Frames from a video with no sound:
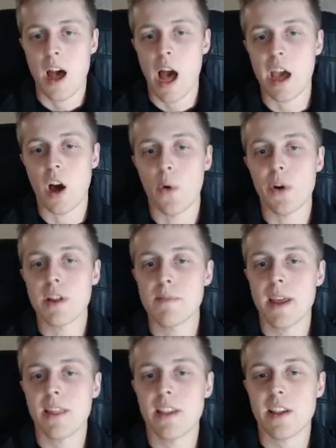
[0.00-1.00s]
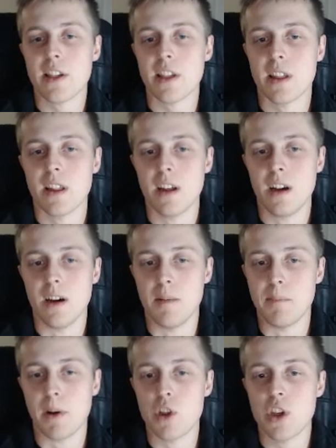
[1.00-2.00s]
I always make this
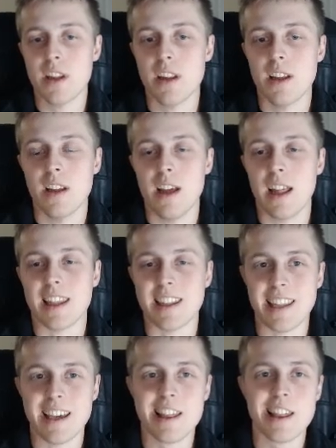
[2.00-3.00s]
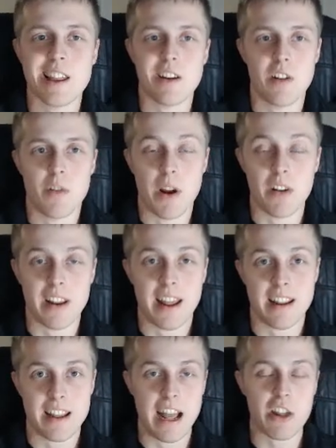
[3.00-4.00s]
budget less, around
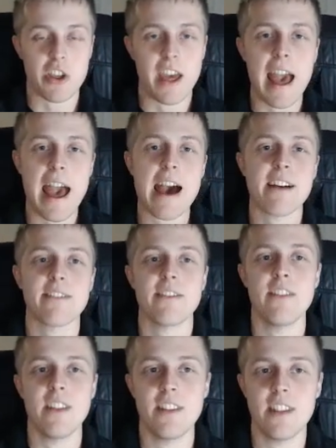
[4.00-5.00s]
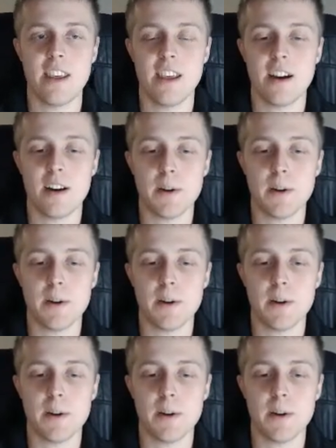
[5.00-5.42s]
actually half than the